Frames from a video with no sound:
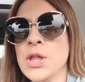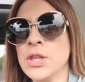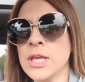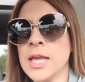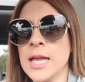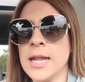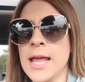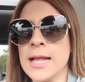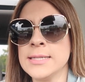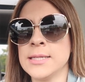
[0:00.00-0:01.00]
The kid
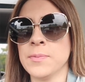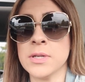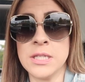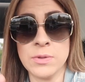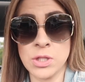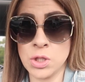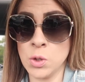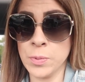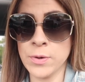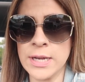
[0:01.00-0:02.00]
ends up, because he was
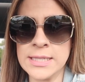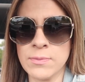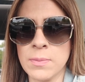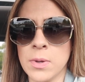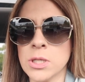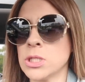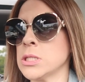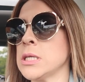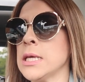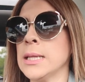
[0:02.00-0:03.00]
super crazy and
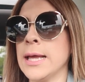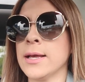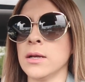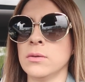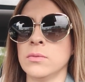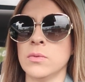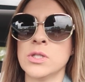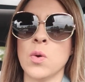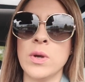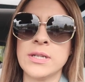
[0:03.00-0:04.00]
rambunctious, he like
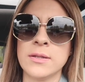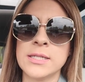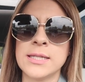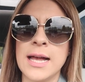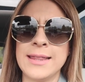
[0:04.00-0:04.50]
was going down the slide.